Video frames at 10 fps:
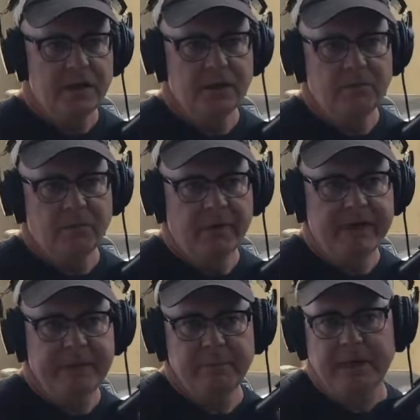Your
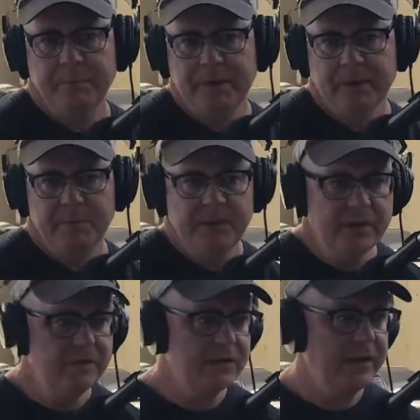money may be keeping
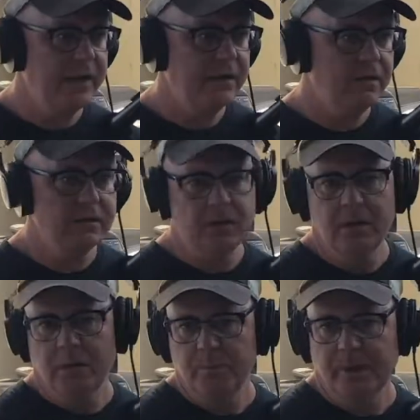them together,
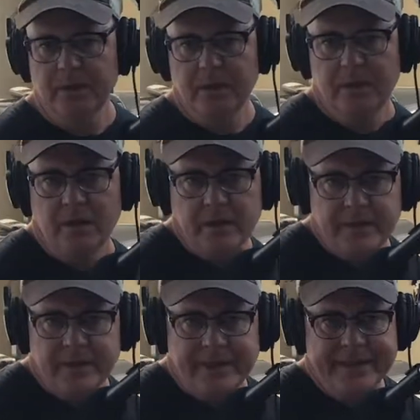but
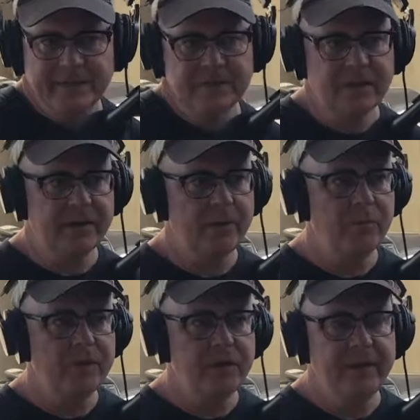the thing is that
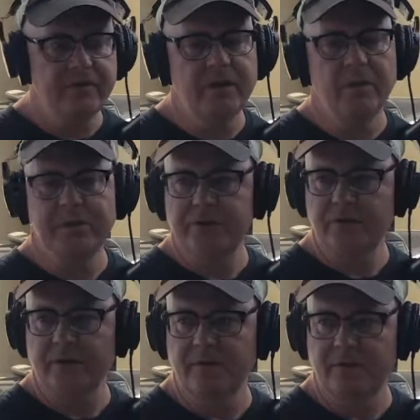they've known each
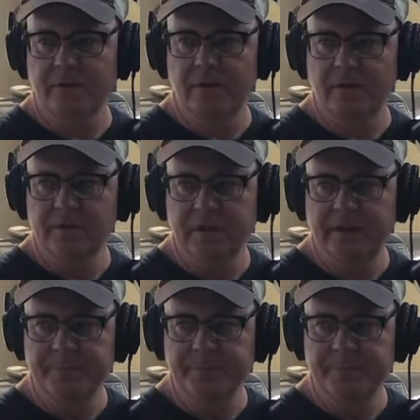other for a long time.